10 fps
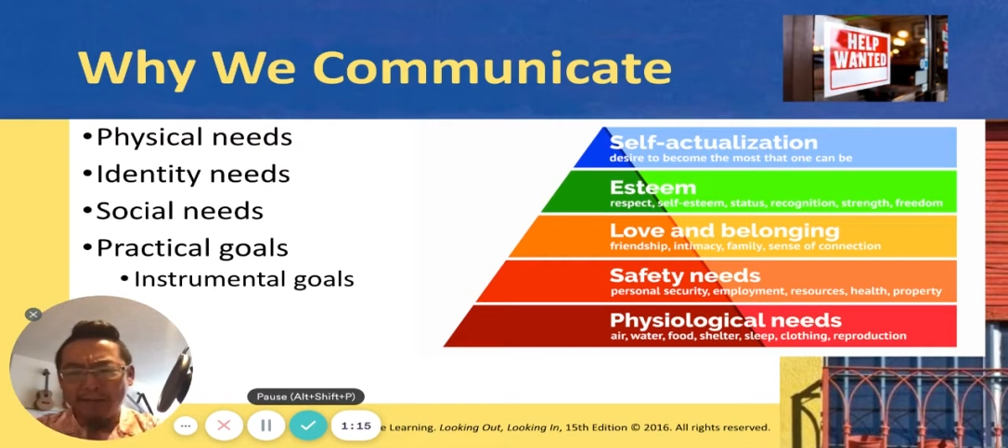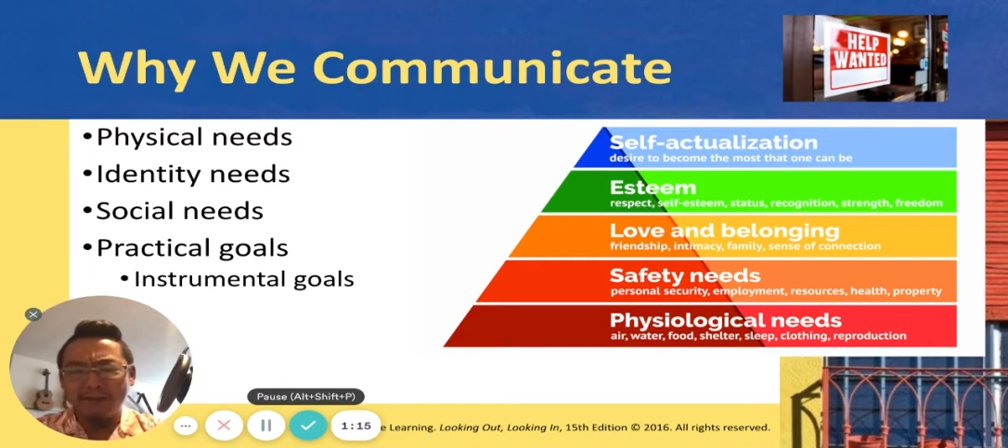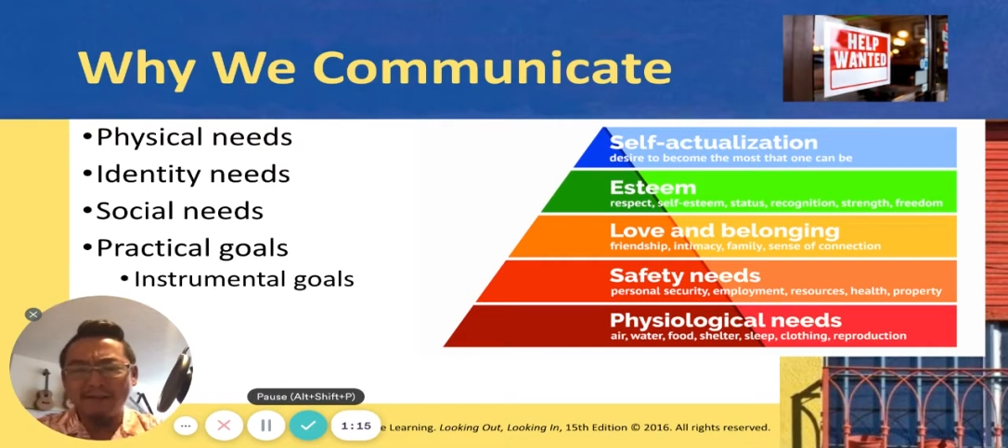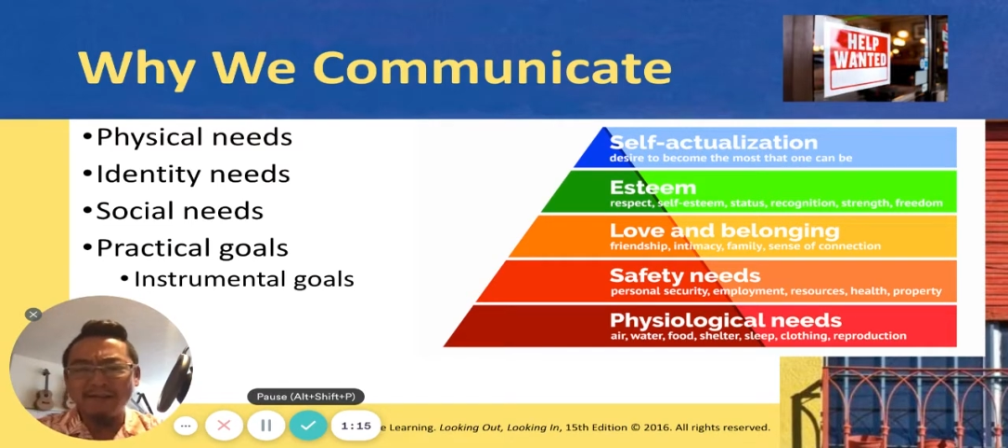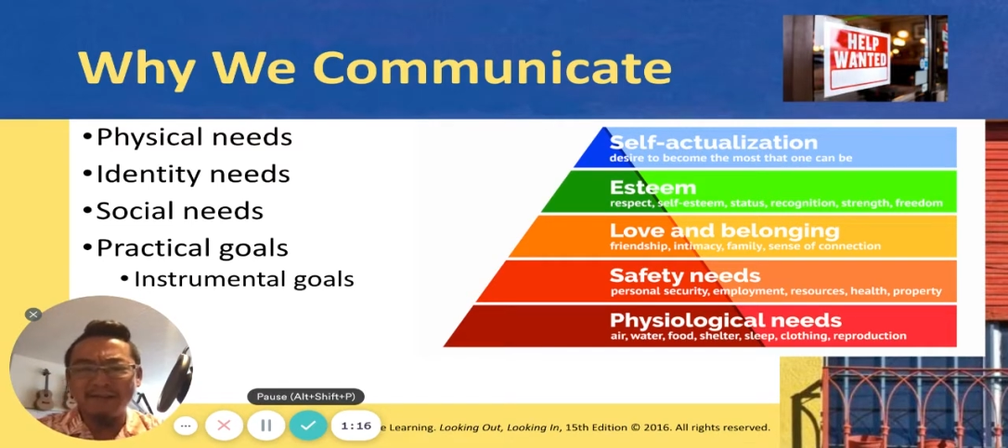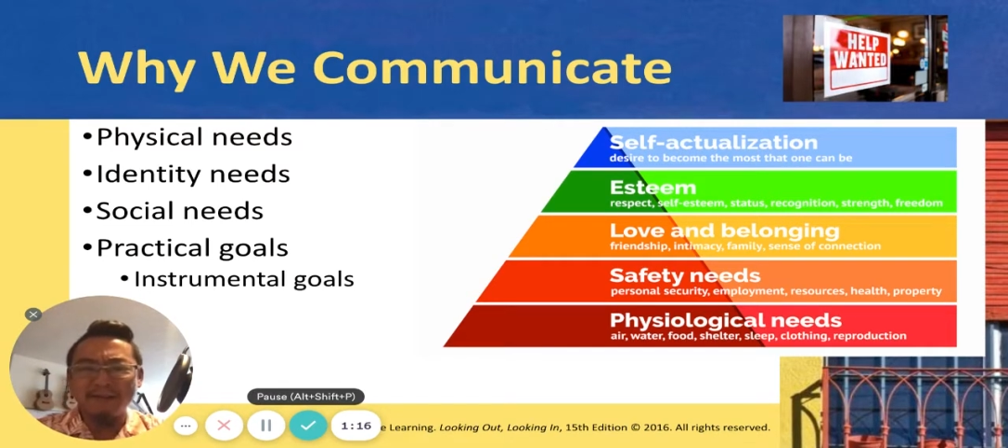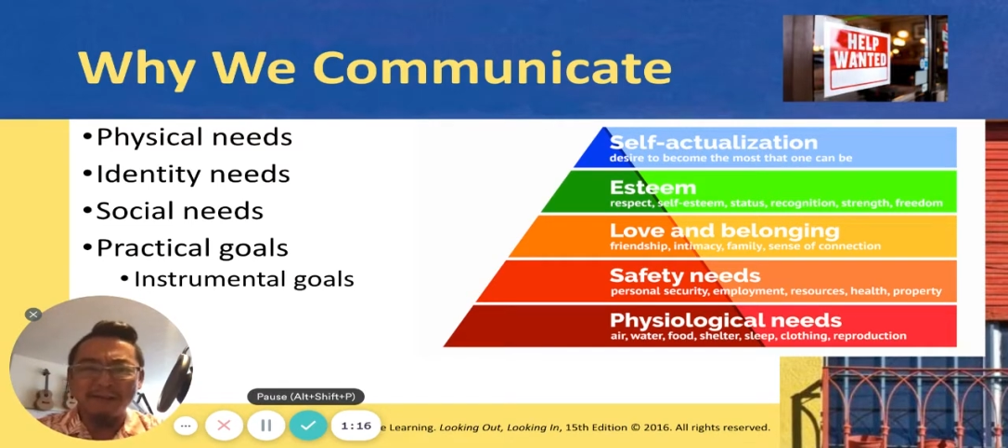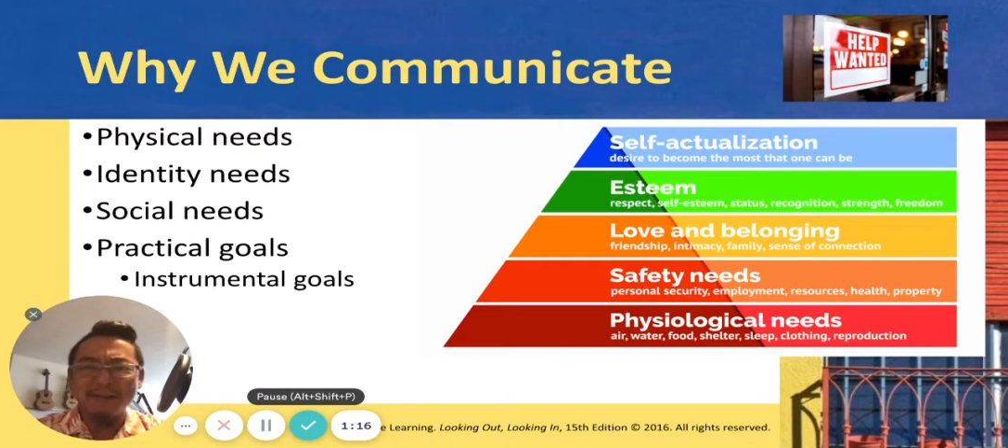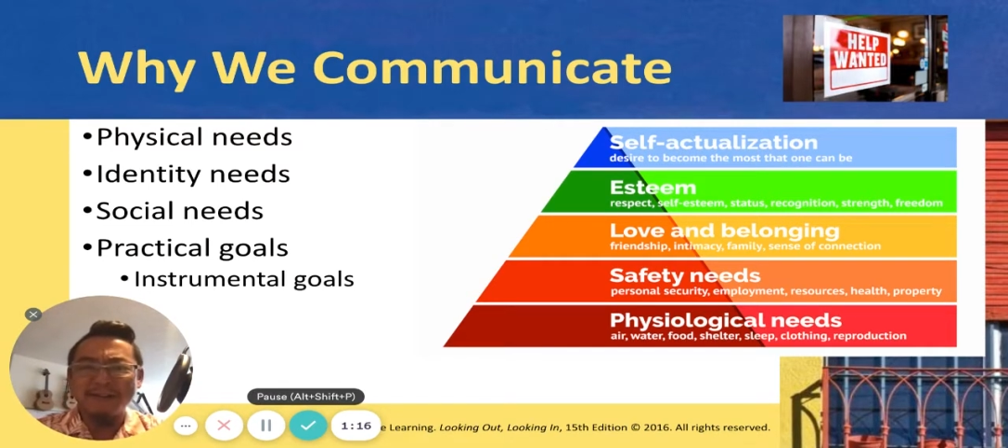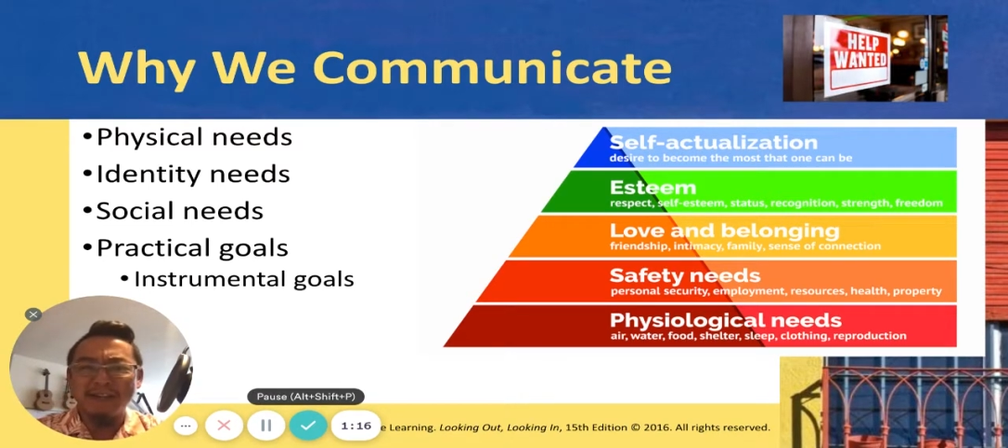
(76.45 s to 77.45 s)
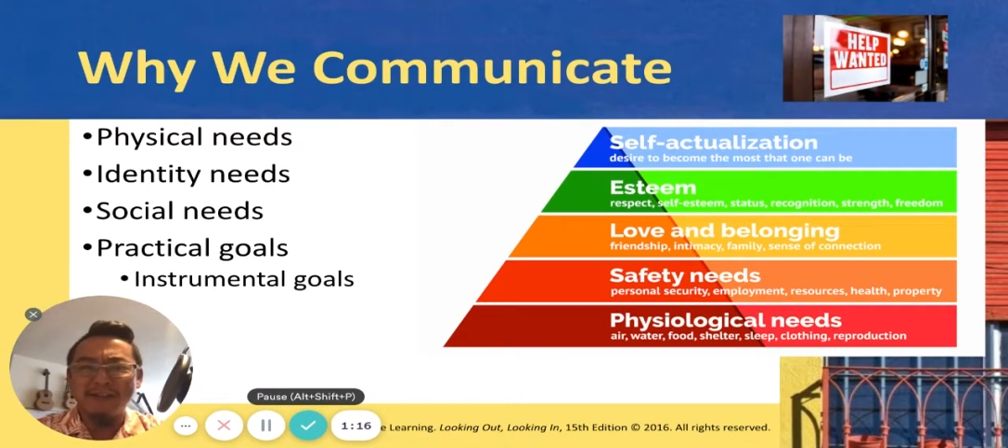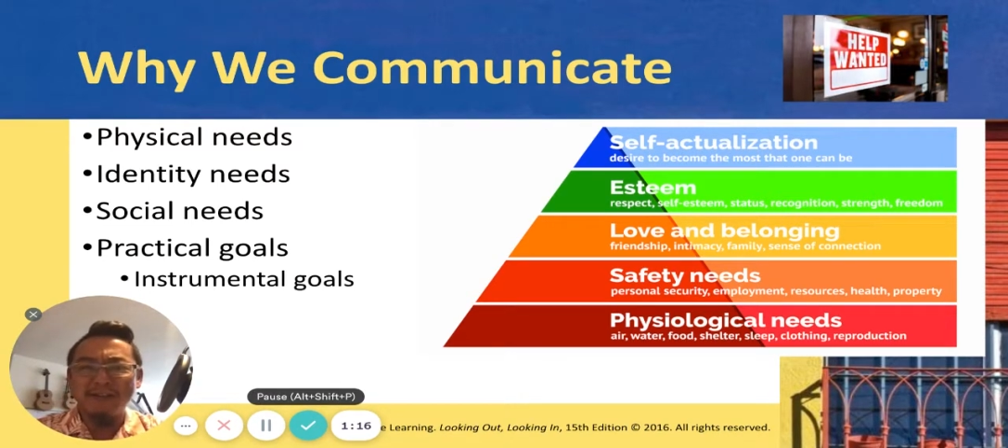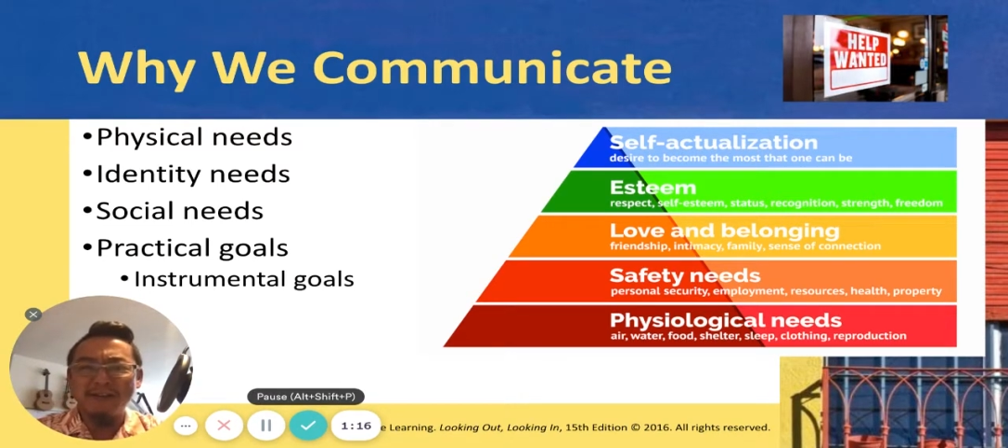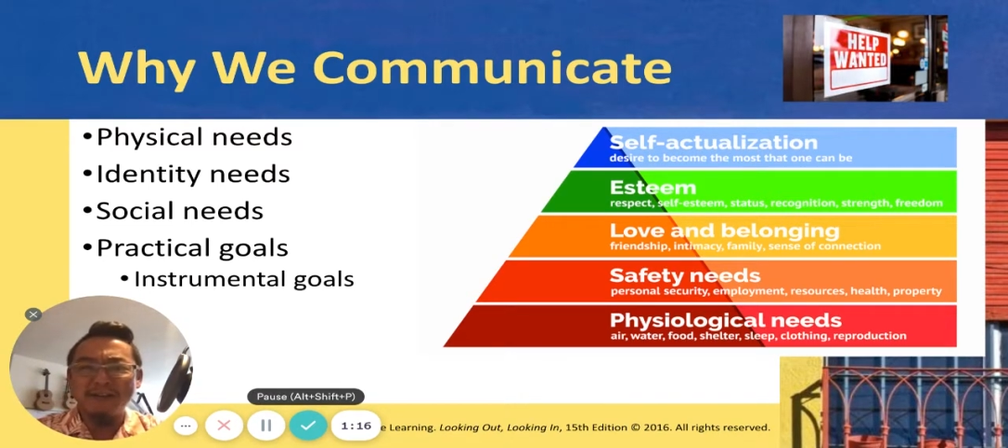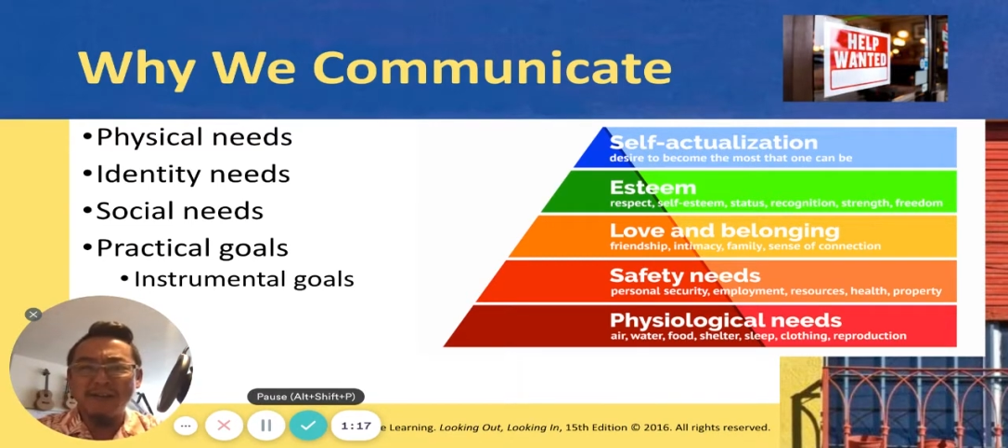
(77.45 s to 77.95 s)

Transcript: there and they're doing stuff and